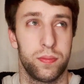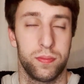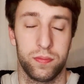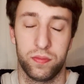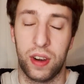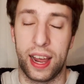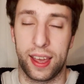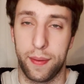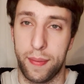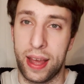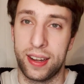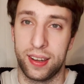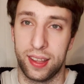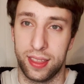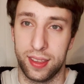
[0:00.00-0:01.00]

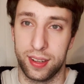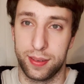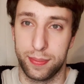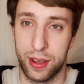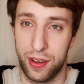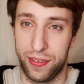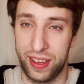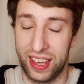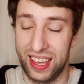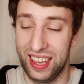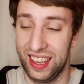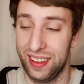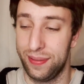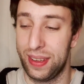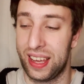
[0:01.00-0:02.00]
recommending this
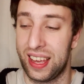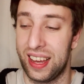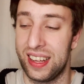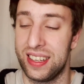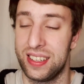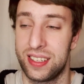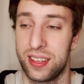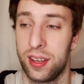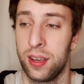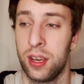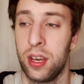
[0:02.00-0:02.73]
movie, because